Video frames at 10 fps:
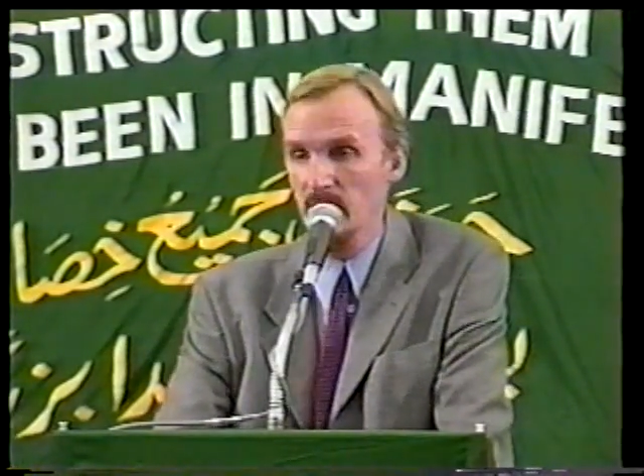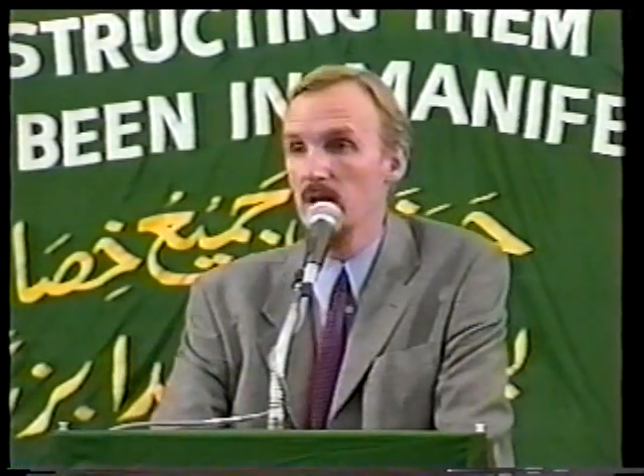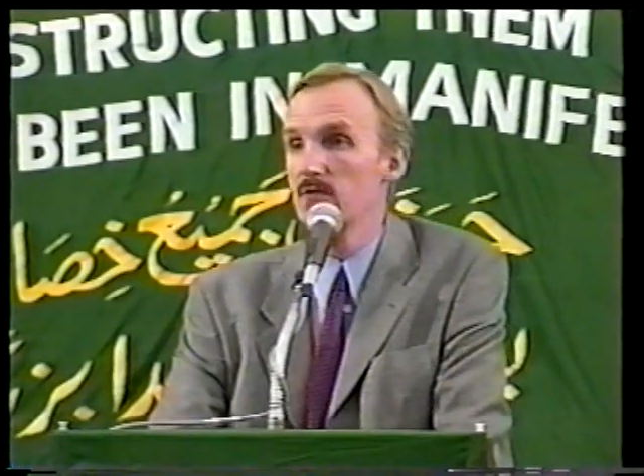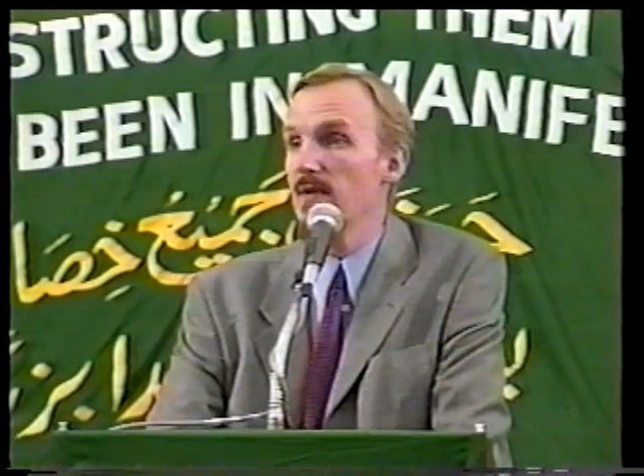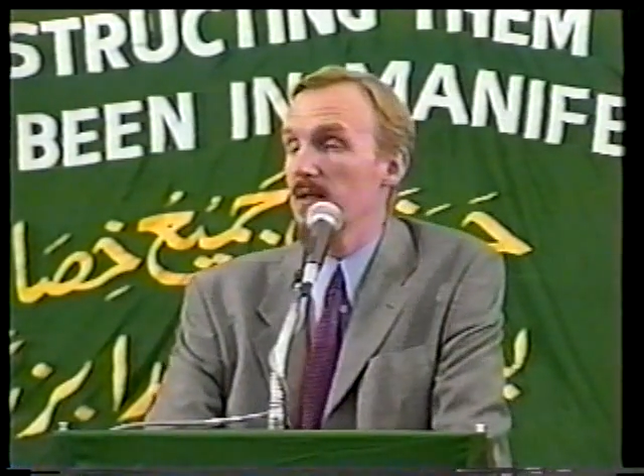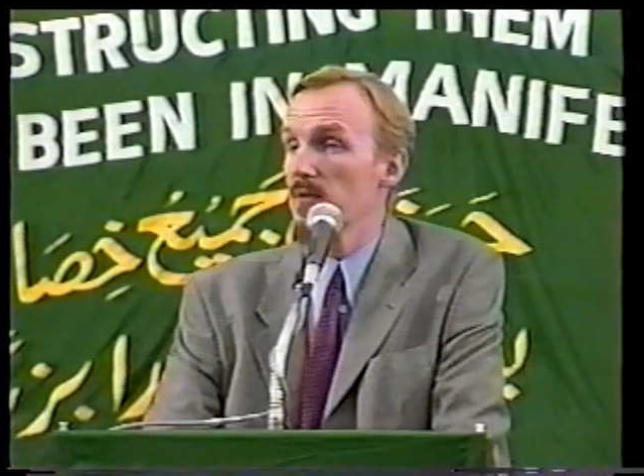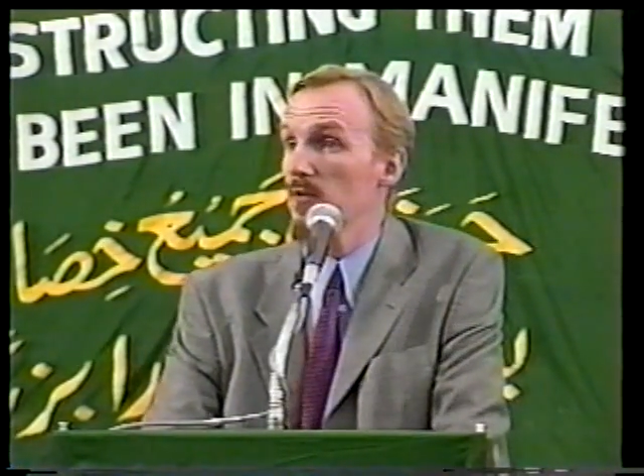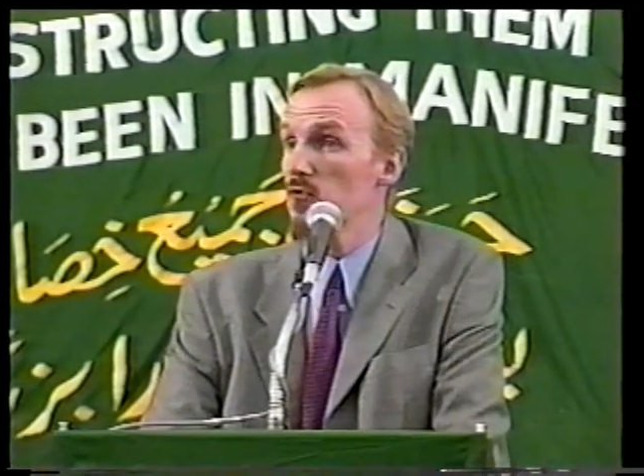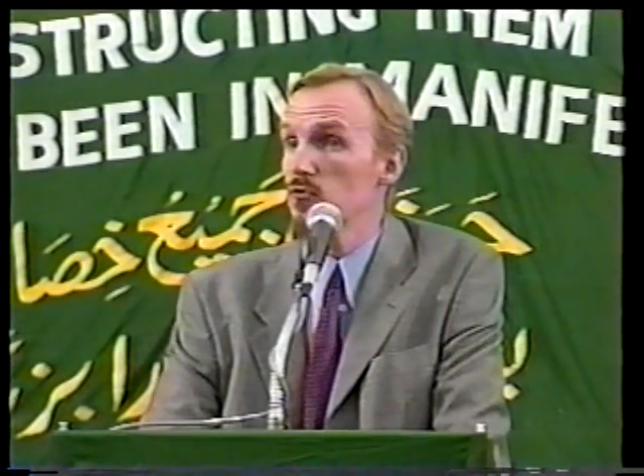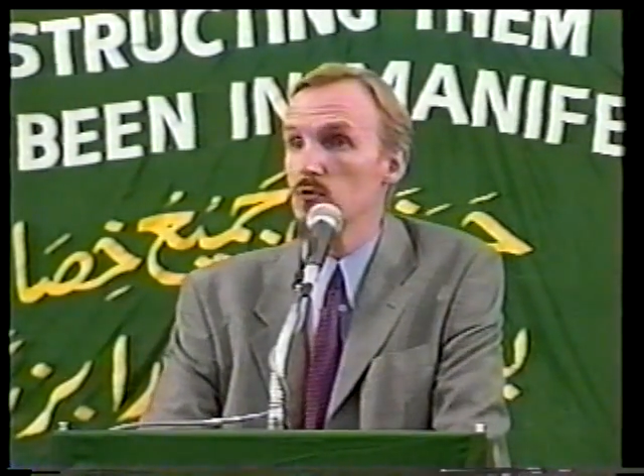In fact, that's
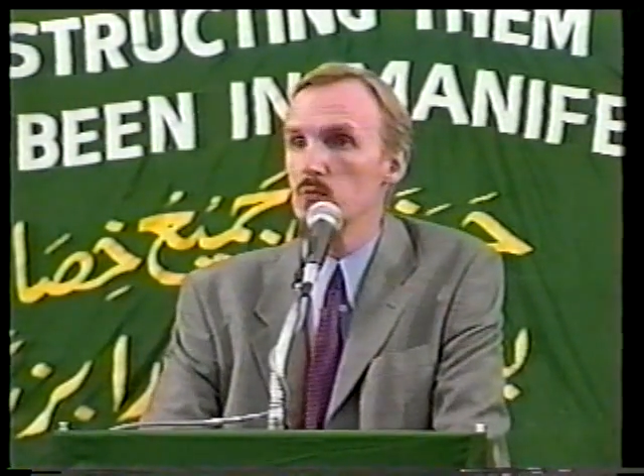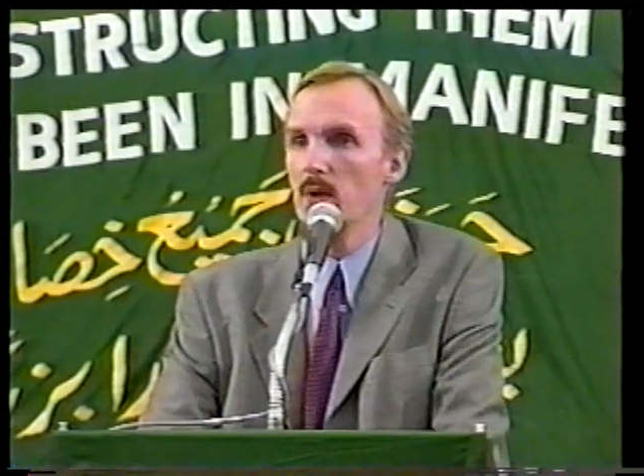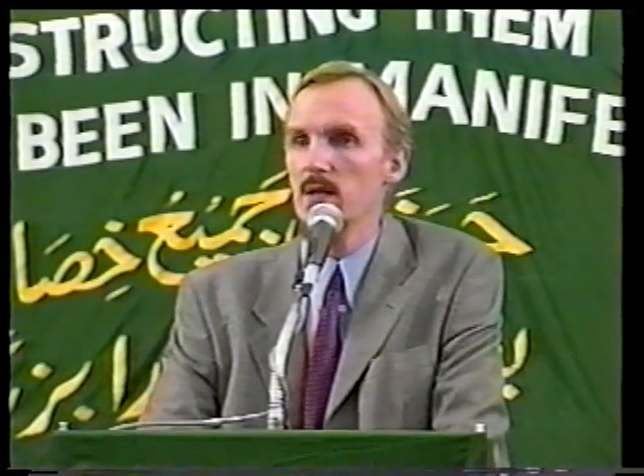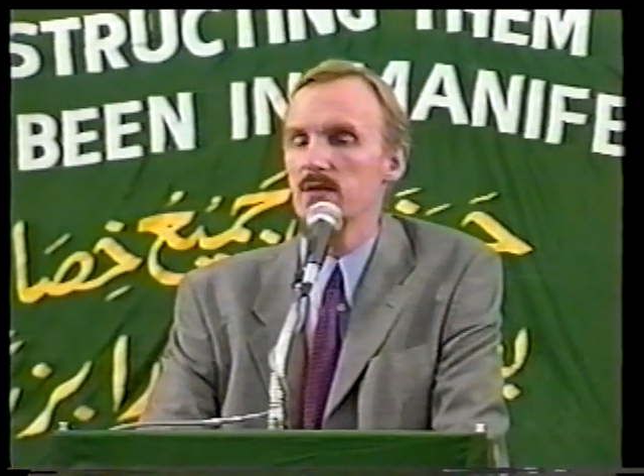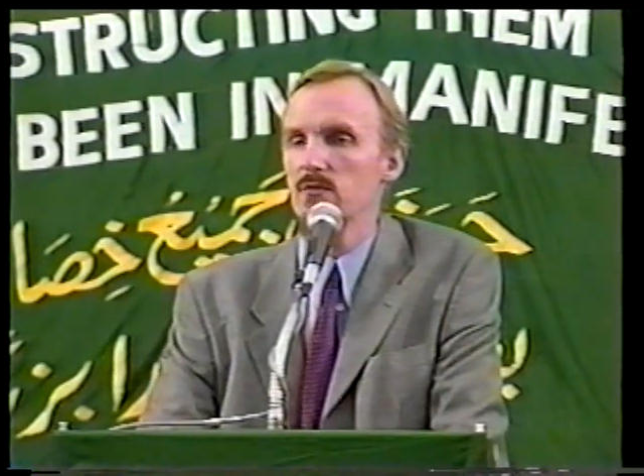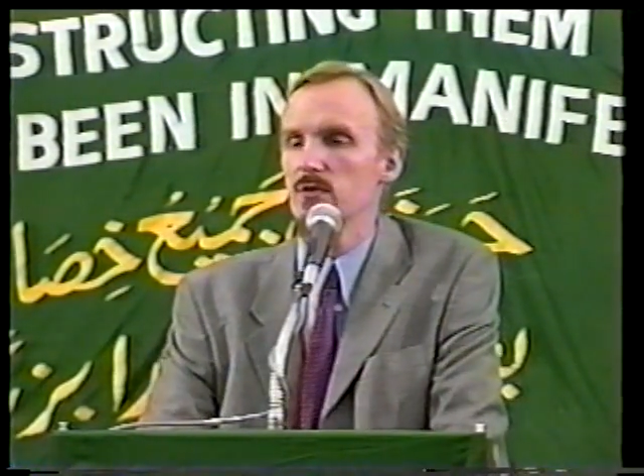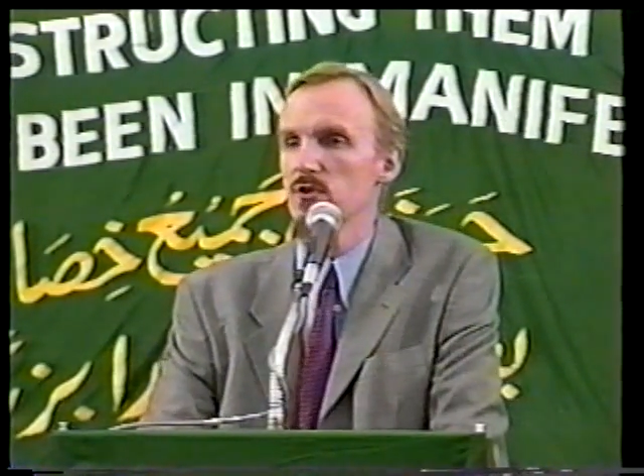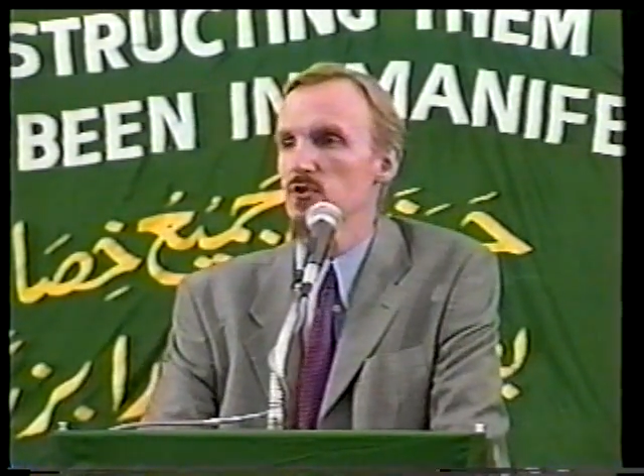true by definition.